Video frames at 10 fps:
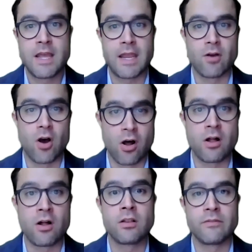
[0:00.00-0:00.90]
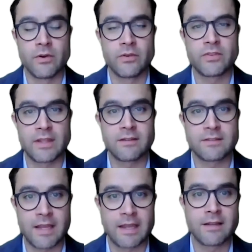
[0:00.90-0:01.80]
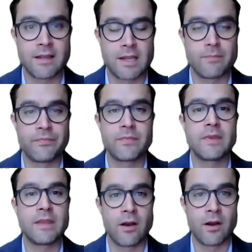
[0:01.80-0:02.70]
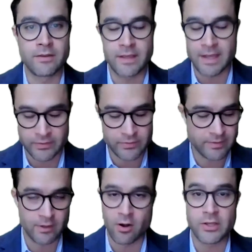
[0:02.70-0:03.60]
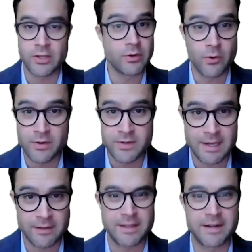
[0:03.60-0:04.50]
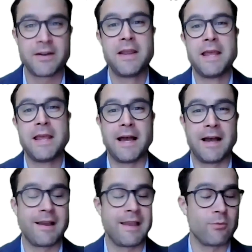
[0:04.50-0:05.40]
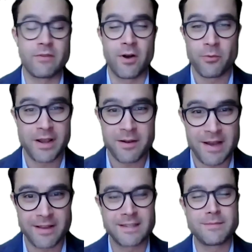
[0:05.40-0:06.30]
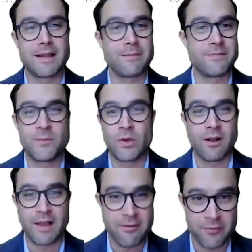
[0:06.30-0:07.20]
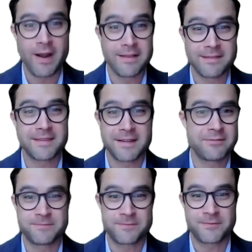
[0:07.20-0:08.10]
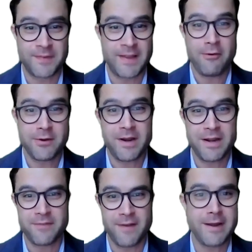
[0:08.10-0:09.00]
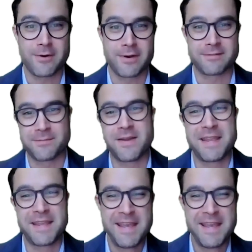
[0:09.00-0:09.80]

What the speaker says: And all of those things take time. Yes, there are unicorns out there, and we've all read about them, and we all have friends that have found a way to find one of them.